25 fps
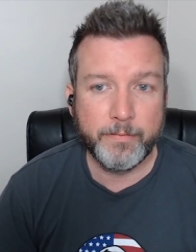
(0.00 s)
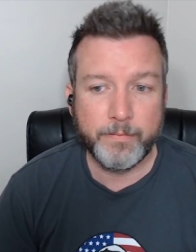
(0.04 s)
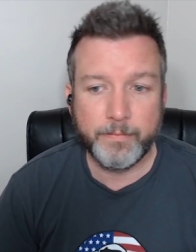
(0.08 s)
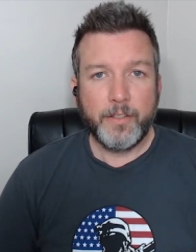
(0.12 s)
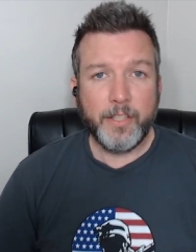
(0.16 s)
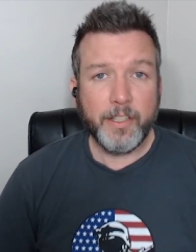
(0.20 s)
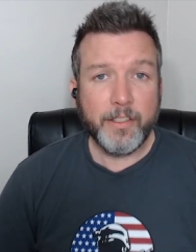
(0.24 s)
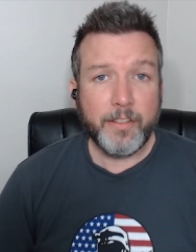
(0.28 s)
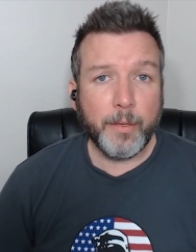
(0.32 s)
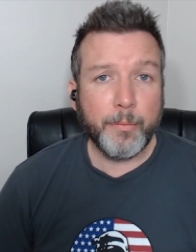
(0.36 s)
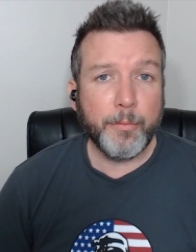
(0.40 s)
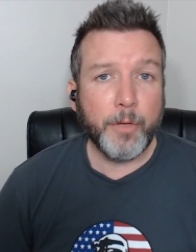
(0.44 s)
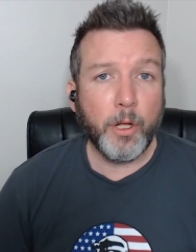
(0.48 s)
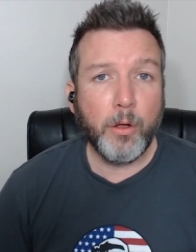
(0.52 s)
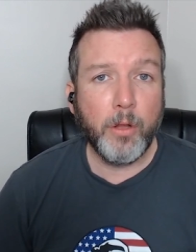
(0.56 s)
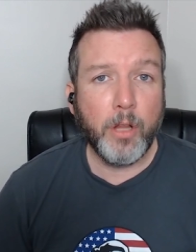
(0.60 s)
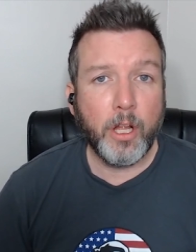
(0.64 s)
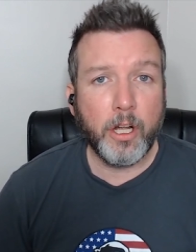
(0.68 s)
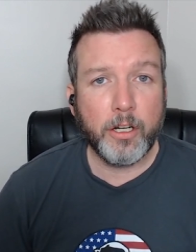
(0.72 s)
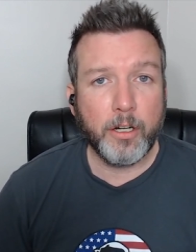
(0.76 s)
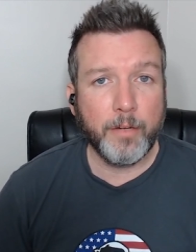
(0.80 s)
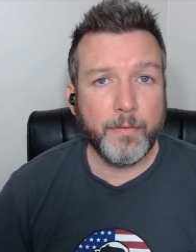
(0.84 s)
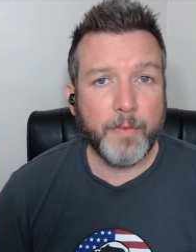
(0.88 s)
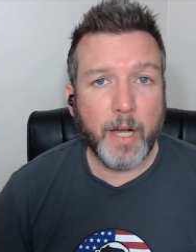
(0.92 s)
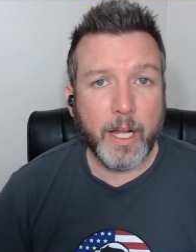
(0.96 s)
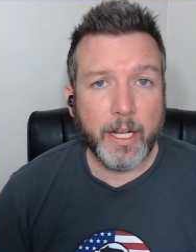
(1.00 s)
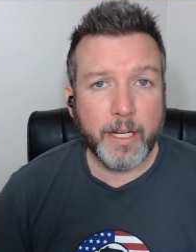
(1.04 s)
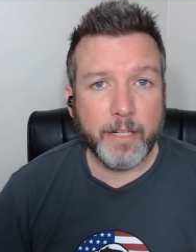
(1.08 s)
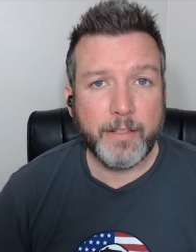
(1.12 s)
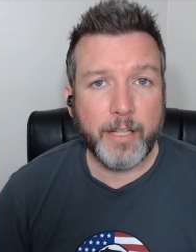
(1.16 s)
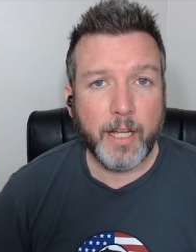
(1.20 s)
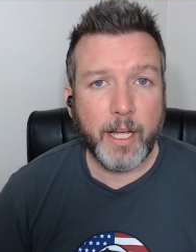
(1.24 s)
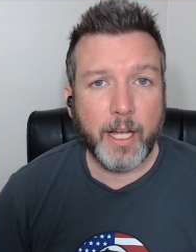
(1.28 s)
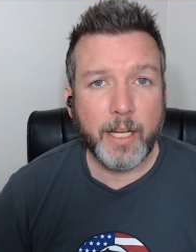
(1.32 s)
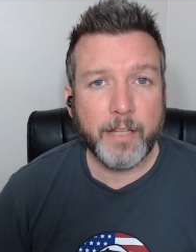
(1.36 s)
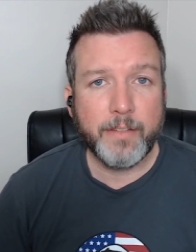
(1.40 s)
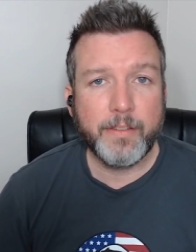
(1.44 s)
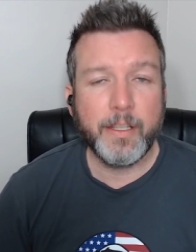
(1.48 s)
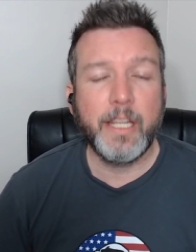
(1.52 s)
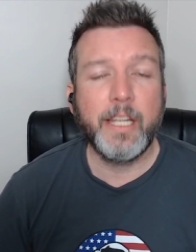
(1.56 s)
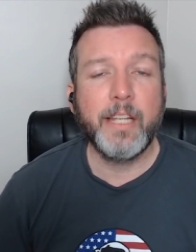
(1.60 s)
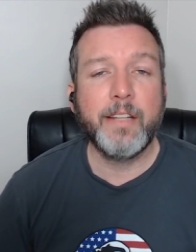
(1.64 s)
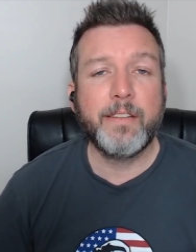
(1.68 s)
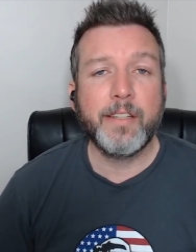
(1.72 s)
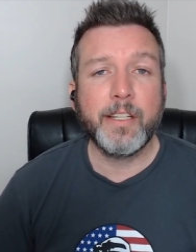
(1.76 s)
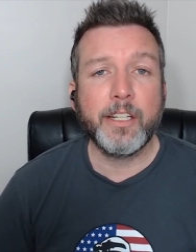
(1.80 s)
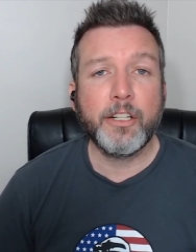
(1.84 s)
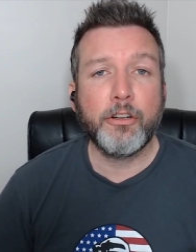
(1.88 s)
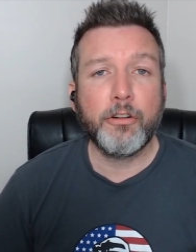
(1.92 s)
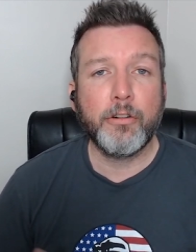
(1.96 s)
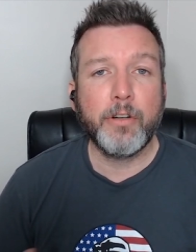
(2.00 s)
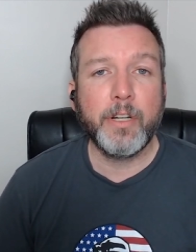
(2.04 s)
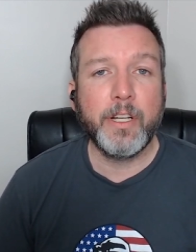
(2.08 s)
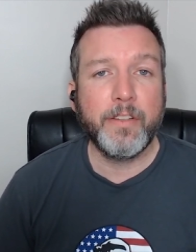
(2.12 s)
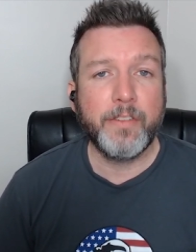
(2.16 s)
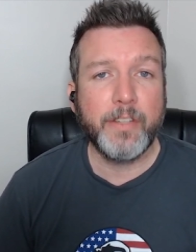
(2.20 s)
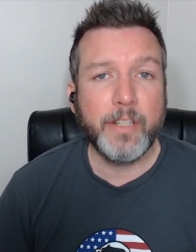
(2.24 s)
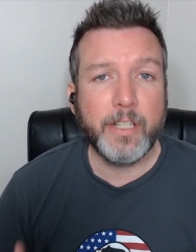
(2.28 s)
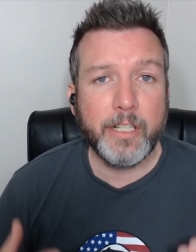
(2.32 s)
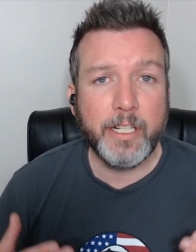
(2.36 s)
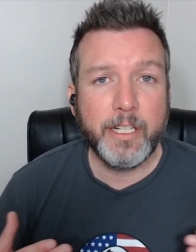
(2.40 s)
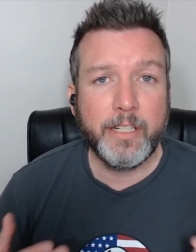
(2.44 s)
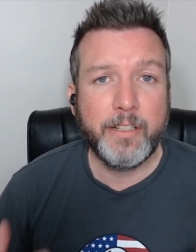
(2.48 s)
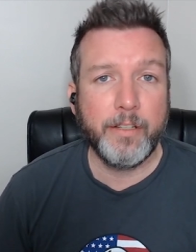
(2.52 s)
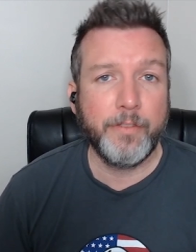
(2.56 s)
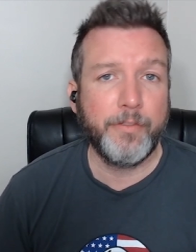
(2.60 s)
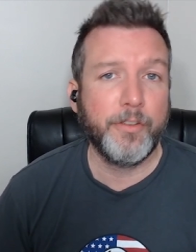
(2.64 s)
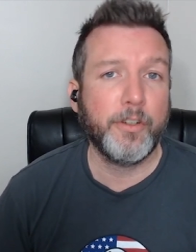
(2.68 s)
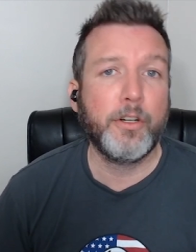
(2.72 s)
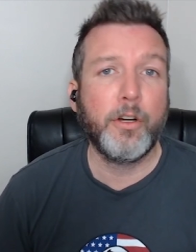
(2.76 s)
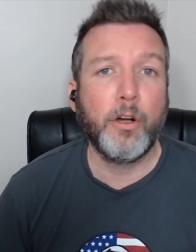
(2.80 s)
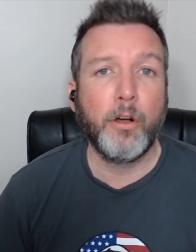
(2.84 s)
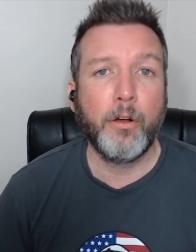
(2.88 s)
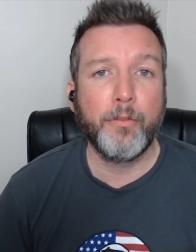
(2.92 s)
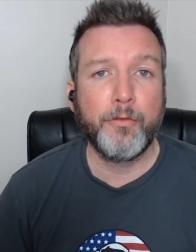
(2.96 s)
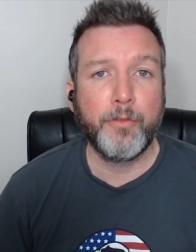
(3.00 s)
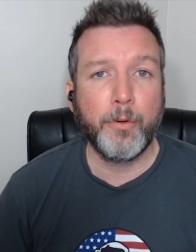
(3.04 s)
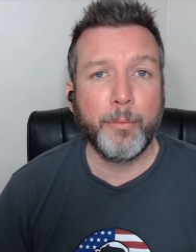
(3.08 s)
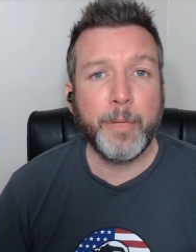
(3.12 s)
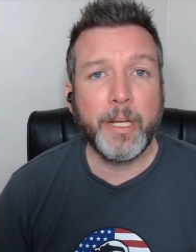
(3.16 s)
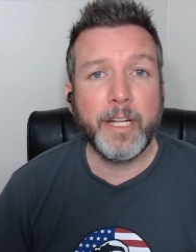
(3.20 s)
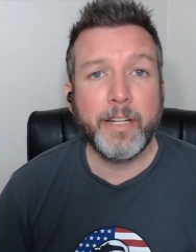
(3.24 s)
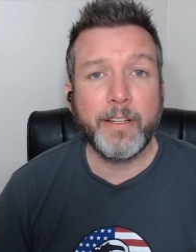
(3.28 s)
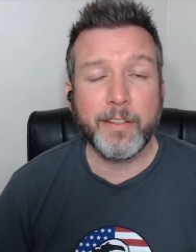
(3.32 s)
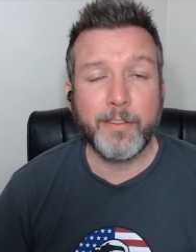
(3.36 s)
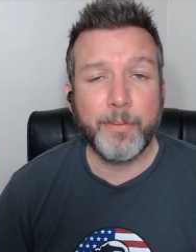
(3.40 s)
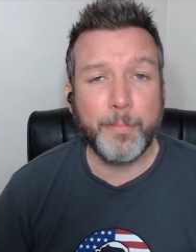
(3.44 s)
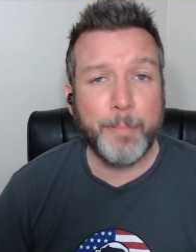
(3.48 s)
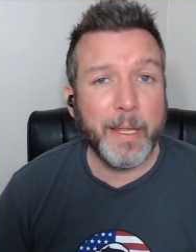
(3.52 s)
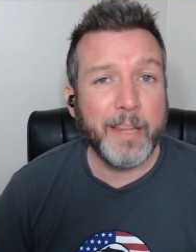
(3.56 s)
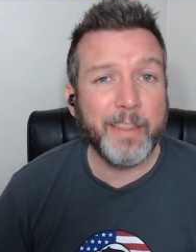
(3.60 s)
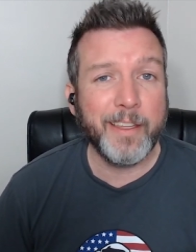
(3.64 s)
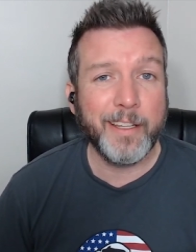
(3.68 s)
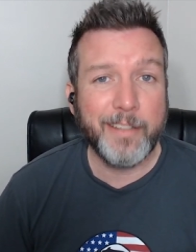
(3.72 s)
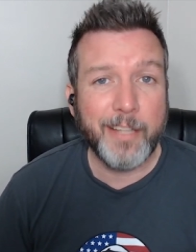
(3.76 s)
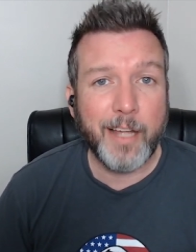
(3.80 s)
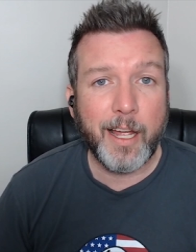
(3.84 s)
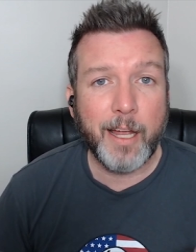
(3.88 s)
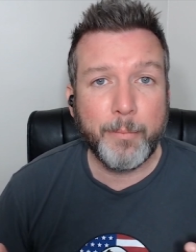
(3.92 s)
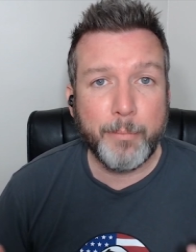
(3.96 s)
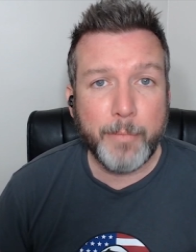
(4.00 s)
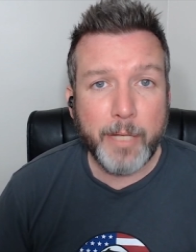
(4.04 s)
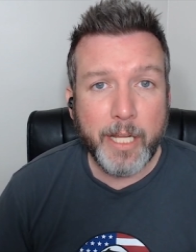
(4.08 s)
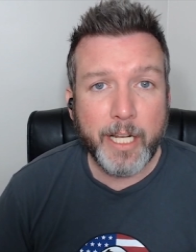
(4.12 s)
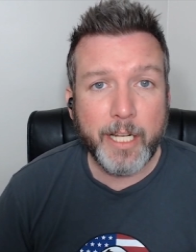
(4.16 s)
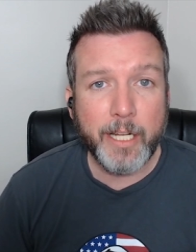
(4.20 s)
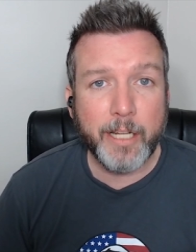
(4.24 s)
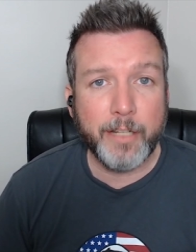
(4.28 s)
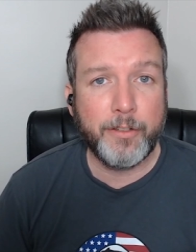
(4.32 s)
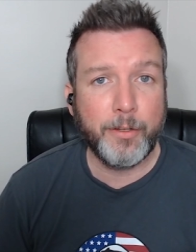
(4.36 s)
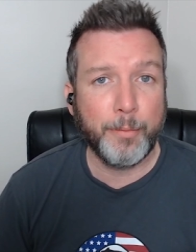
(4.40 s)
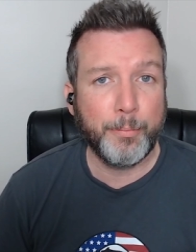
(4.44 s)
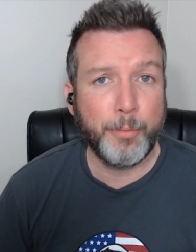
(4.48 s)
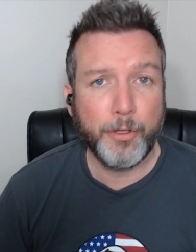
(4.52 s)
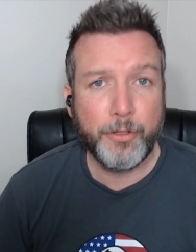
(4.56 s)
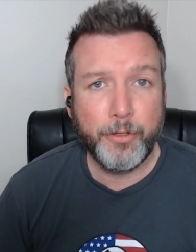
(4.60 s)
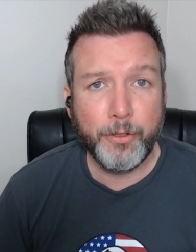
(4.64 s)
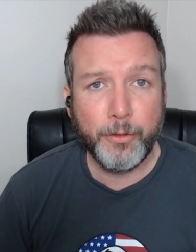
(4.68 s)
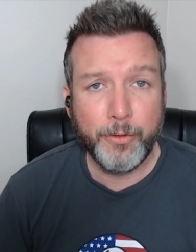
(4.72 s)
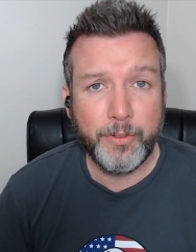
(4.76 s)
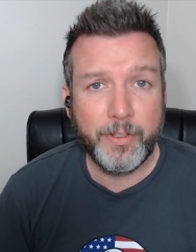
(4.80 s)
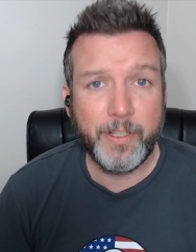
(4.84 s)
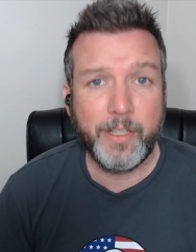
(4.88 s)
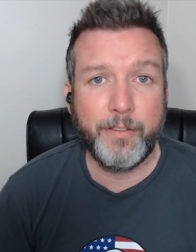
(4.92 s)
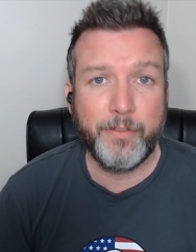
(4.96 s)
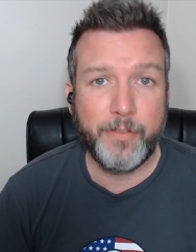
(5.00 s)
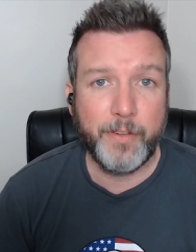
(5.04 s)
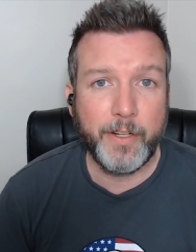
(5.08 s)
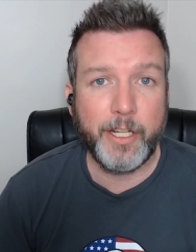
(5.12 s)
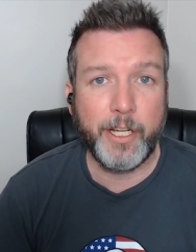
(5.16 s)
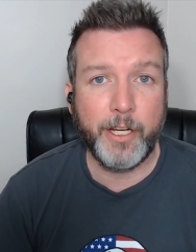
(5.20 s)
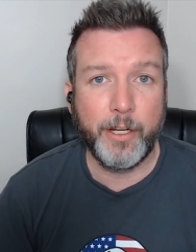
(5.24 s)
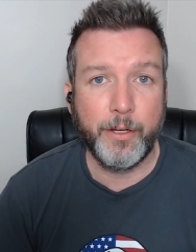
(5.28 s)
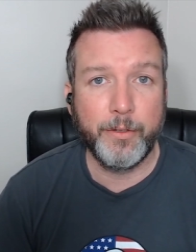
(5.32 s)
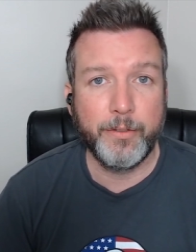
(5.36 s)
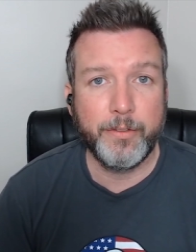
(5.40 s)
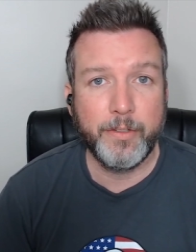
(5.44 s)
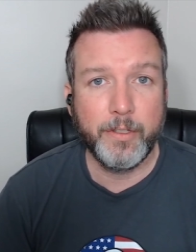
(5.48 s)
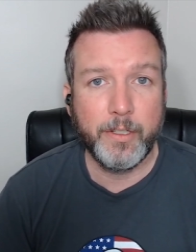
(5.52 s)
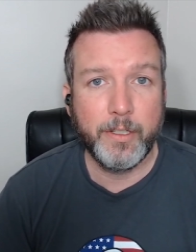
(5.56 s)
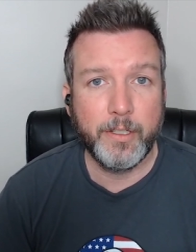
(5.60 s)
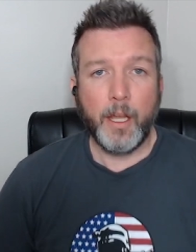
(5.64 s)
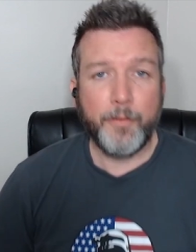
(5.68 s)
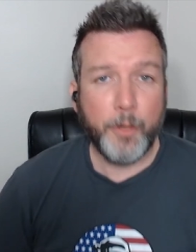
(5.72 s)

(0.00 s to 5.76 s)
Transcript: Since I'm no longer monetized, it's increasingly difficult for me to spend the time needed to produce these videos.